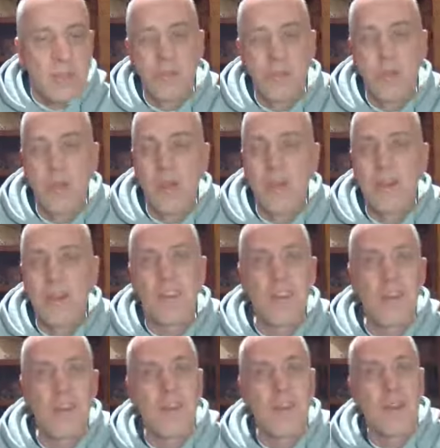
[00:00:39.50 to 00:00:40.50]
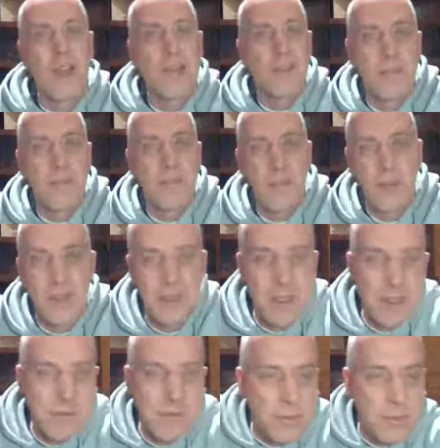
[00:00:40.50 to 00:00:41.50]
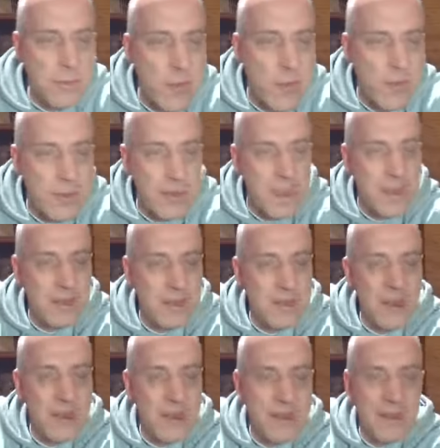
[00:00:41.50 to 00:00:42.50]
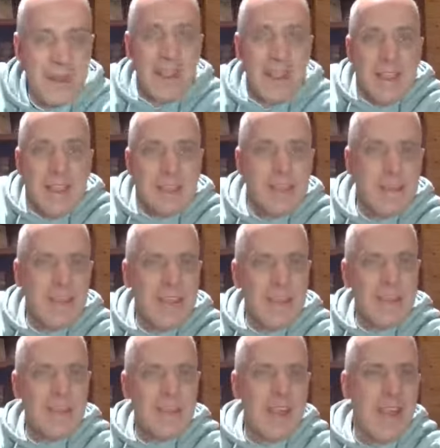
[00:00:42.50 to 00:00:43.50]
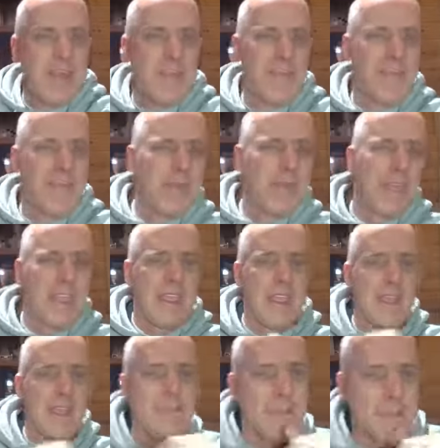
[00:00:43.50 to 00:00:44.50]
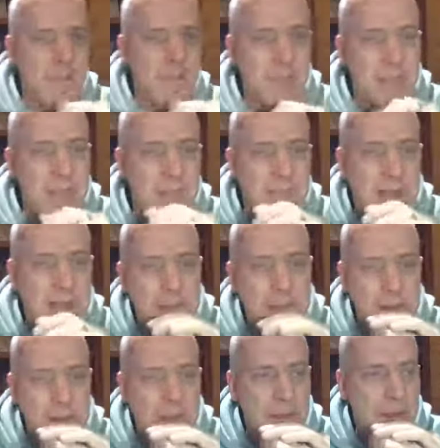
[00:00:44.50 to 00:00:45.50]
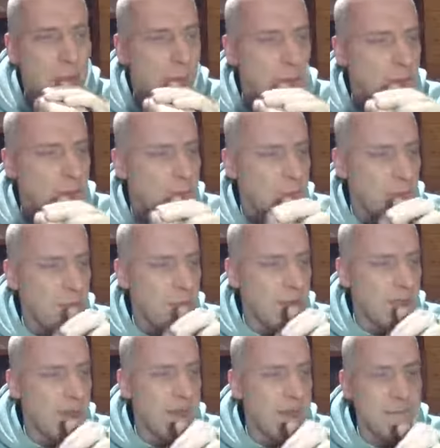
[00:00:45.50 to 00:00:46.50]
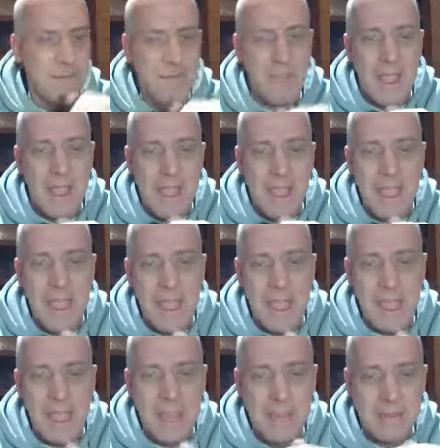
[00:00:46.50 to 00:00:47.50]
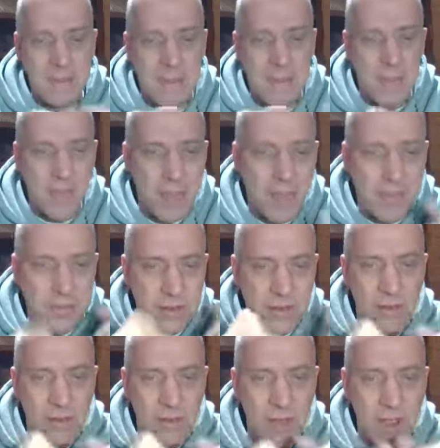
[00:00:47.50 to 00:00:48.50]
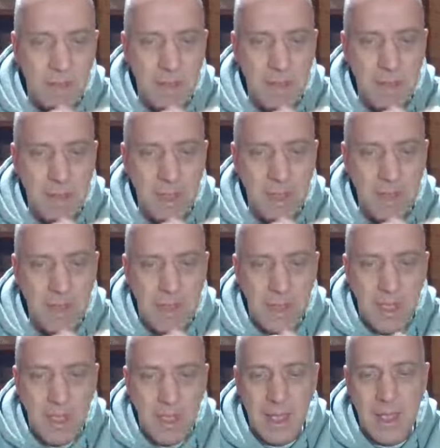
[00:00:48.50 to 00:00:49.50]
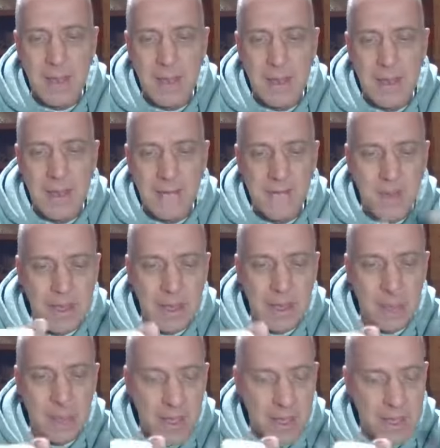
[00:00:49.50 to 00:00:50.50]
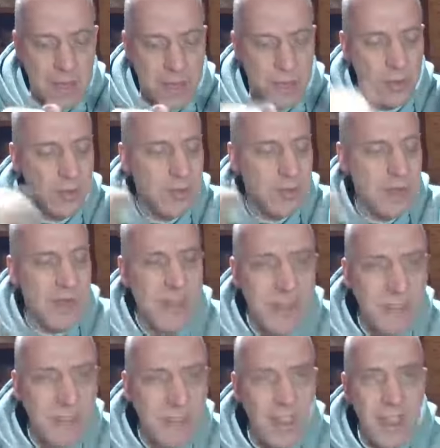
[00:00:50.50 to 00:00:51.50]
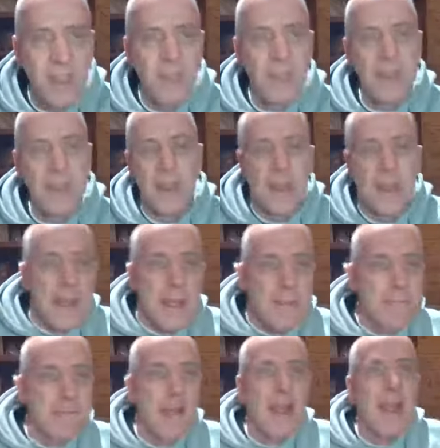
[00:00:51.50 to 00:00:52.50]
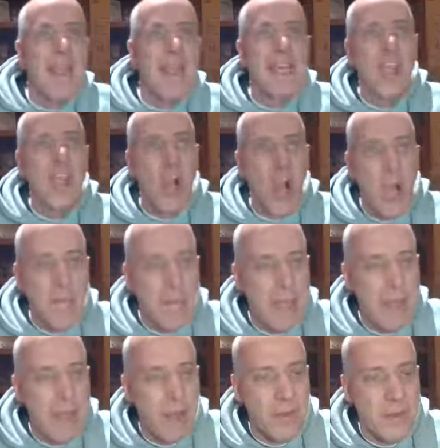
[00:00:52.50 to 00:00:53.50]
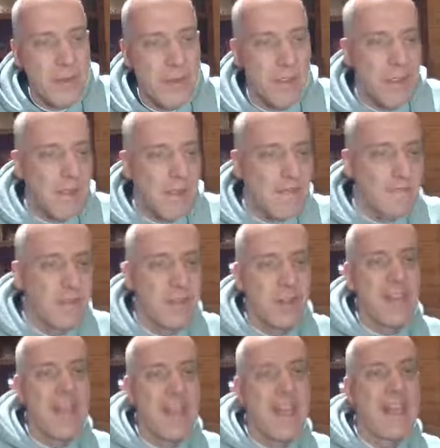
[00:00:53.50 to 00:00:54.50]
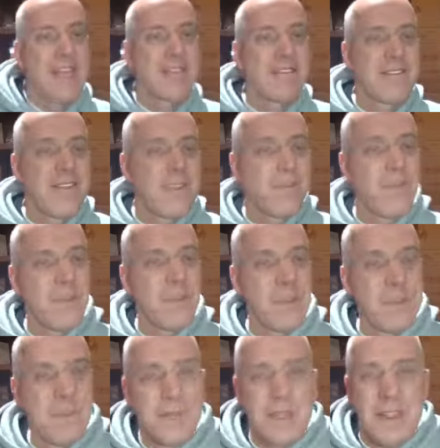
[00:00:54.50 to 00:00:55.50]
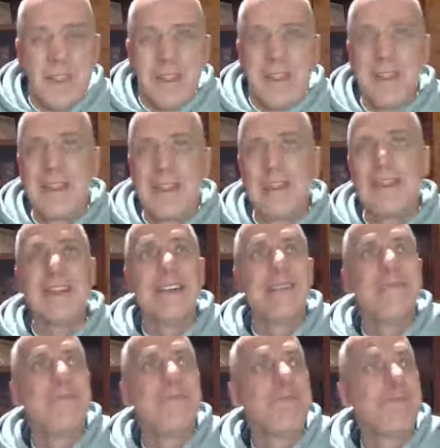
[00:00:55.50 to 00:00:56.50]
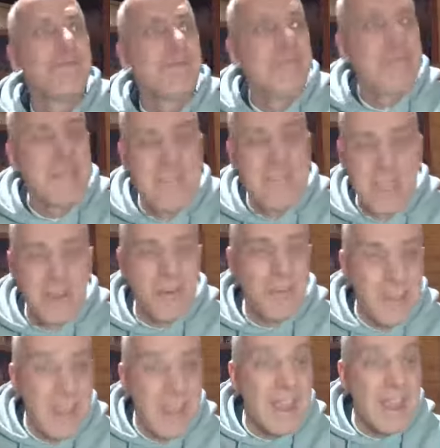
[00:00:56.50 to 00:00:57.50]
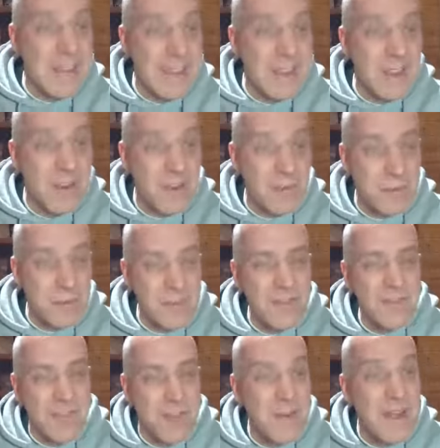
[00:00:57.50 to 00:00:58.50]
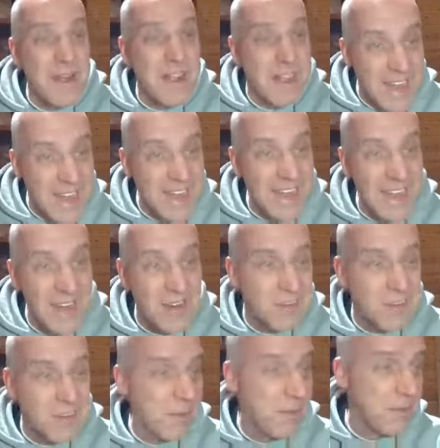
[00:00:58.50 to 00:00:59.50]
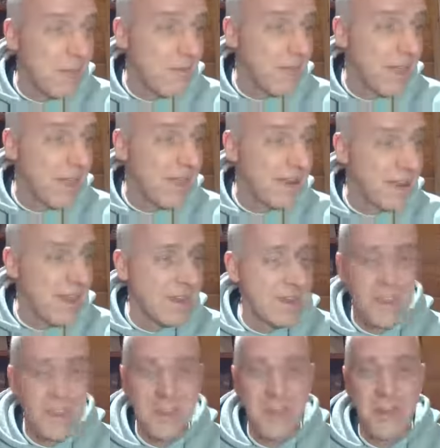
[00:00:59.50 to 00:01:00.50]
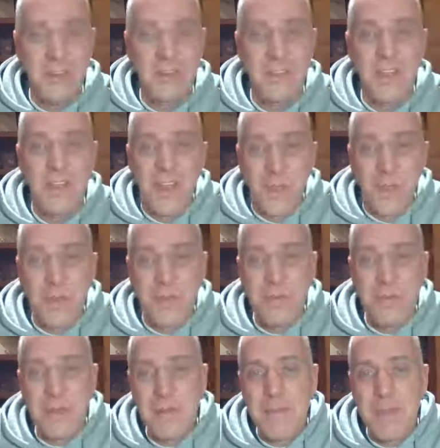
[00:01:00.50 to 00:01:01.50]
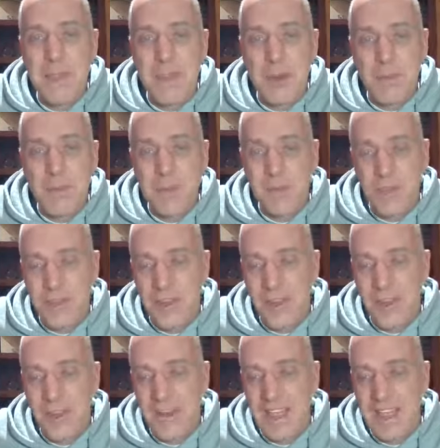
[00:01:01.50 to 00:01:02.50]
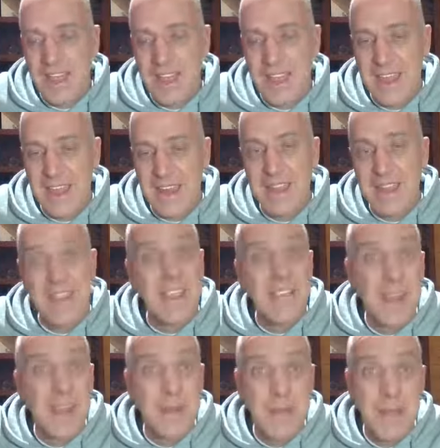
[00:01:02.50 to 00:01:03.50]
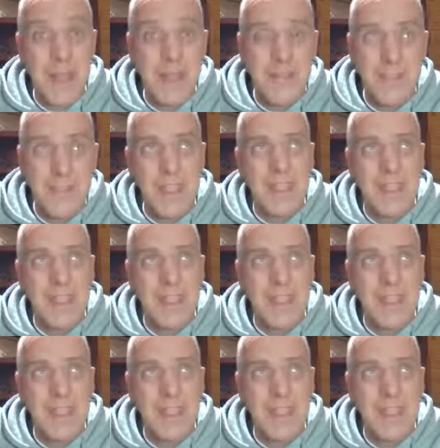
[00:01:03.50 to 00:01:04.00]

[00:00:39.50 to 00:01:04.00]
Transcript: just wanted to shoot you guys a few ideas with COVID-19 and some of the things that I've been thinking of and some of the things that I've been going through and some of the thoughts that have crossed my mind and finding gratitude. Can I just tell you that my cop-out for the last several years, 19 years, we just celebrated 19 years. Can you believe that? 19 years with me being in a wheelchair. And that's not a bad